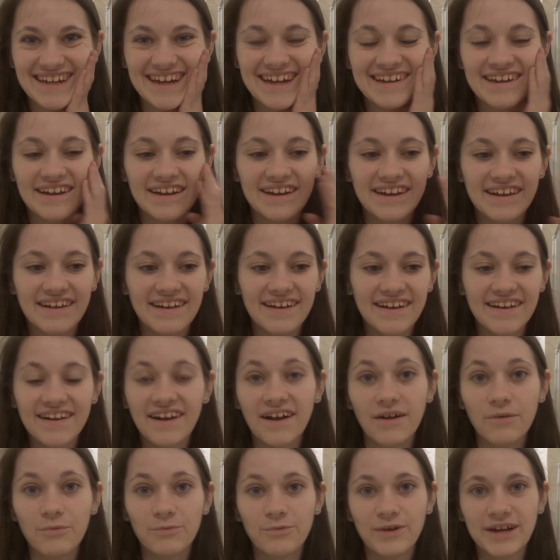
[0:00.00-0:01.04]
And like I
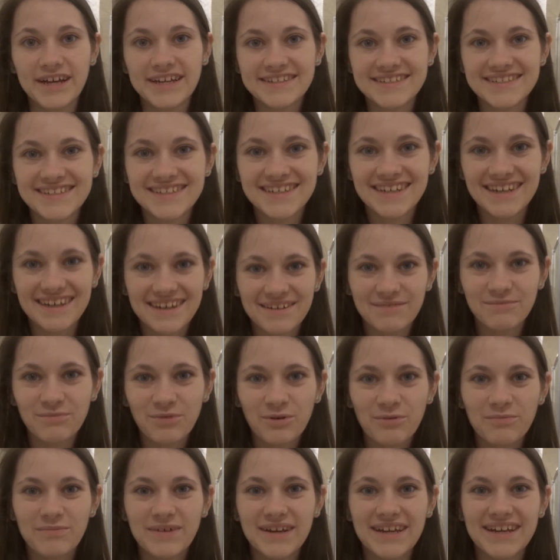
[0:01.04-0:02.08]
can't wait to like
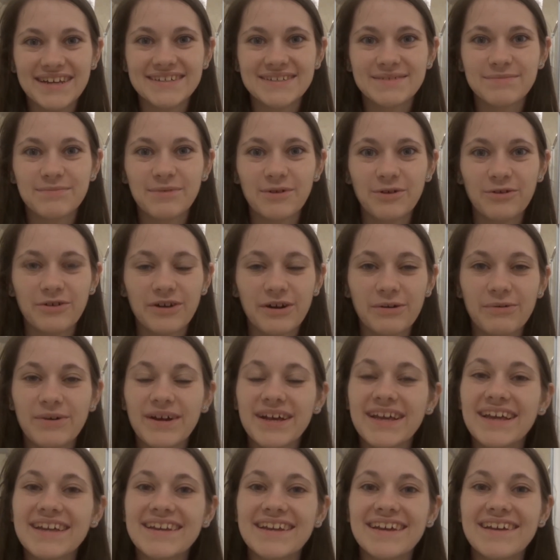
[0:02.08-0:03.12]
properly explore it. We're
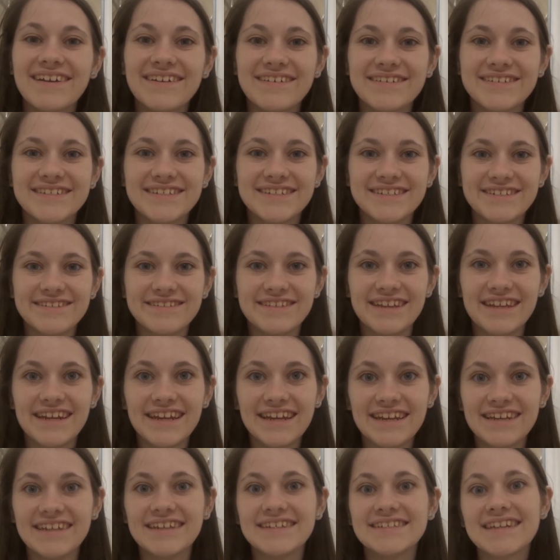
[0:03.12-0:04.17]
gonna go to the
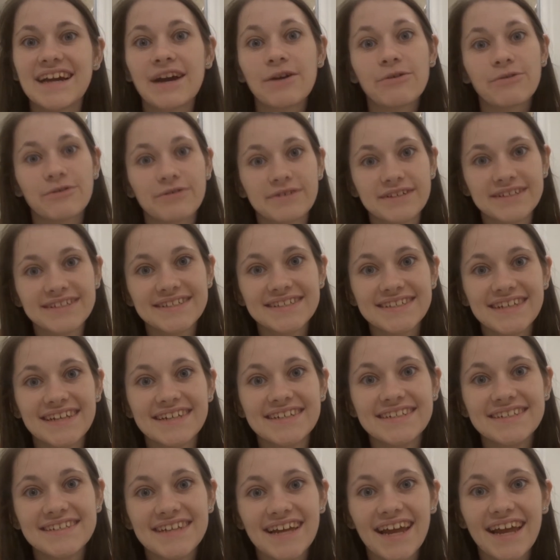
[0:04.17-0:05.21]
Leaning Tower on
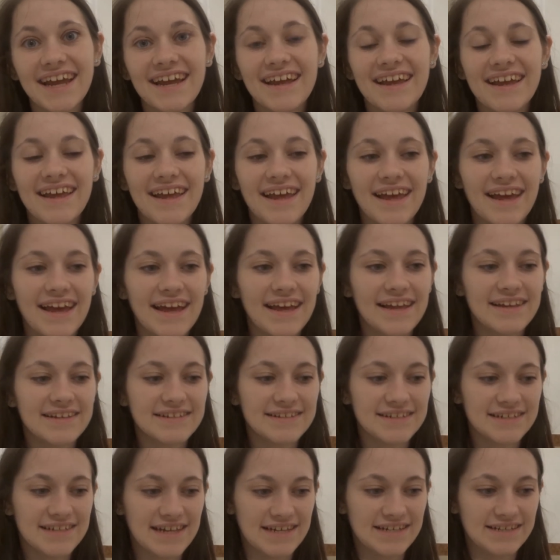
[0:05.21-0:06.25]
Sunday, and
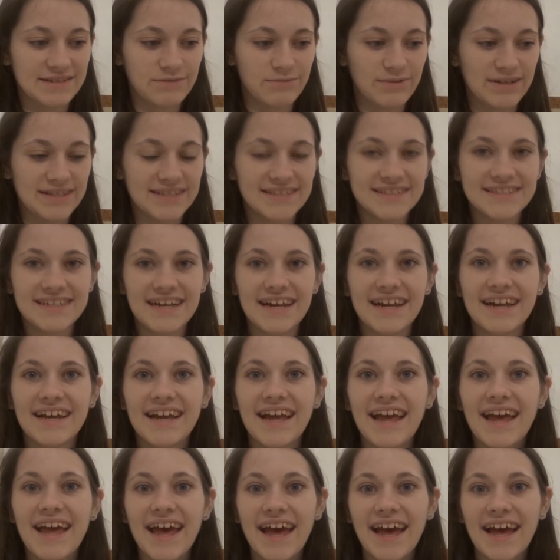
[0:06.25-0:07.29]
today's Wednesday.
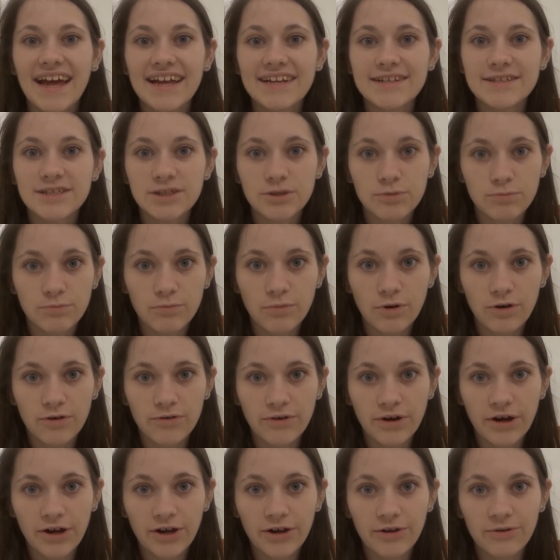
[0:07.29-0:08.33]
And
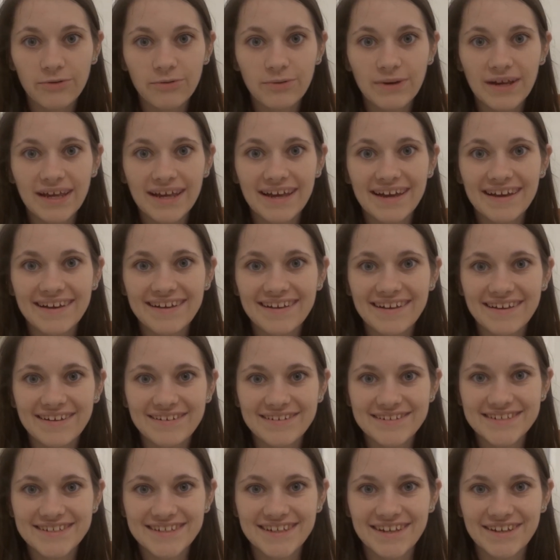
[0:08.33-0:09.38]
tomorrow we are
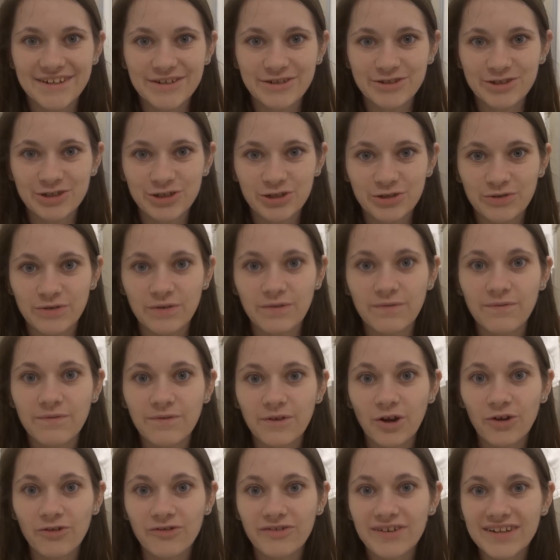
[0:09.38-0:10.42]
going to go to
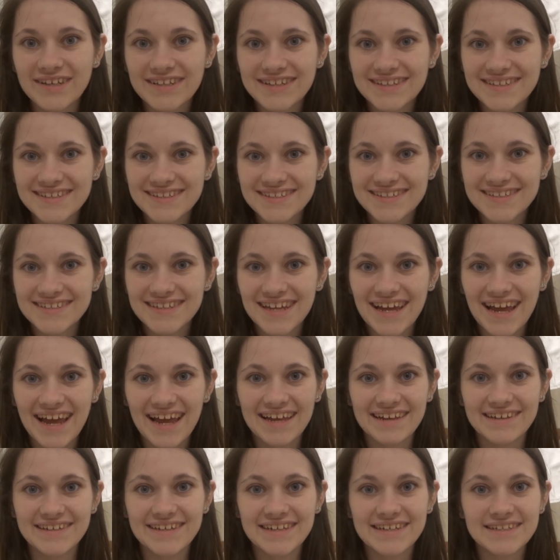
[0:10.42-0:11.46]
Florence
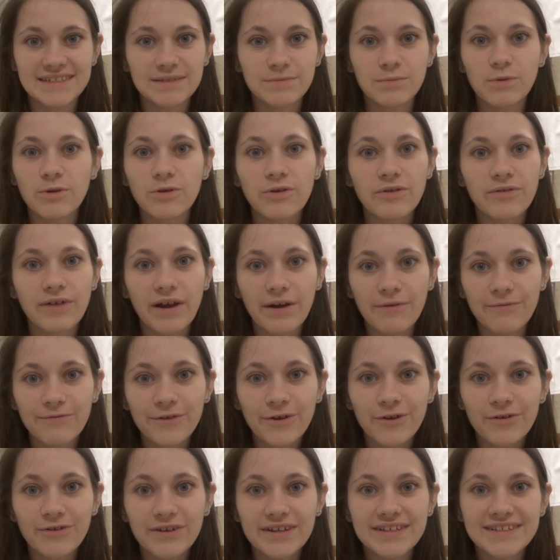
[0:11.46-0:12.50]
and explore around
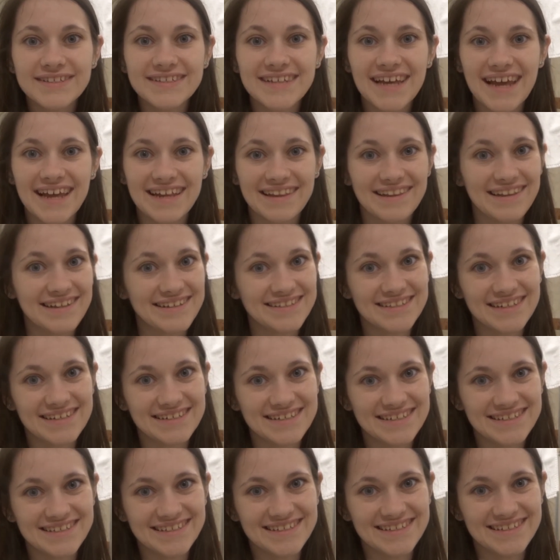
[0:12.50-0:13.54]
Florence, and there's a
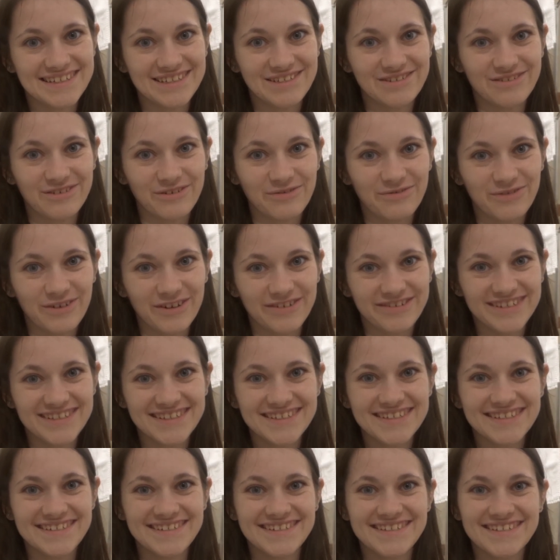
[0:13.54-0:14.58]
Disney store at Florence
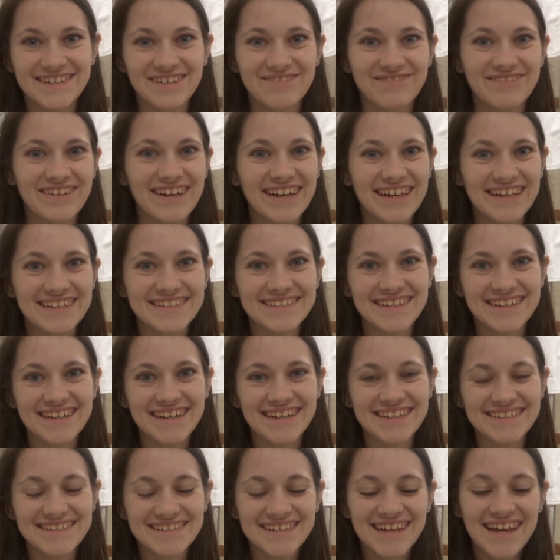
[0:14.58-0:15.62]
too, so I'm really
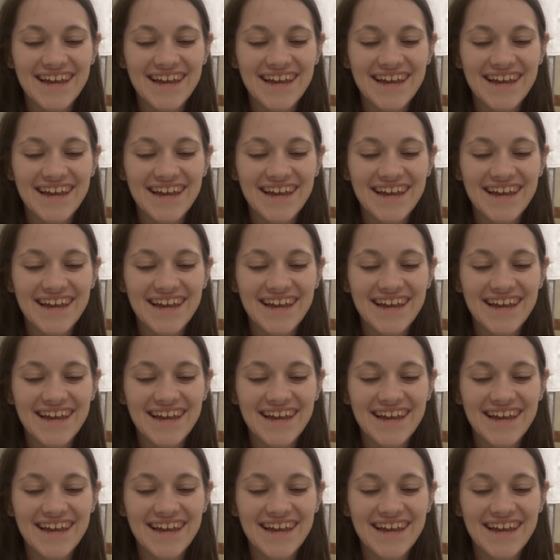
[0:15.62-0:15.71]
excited.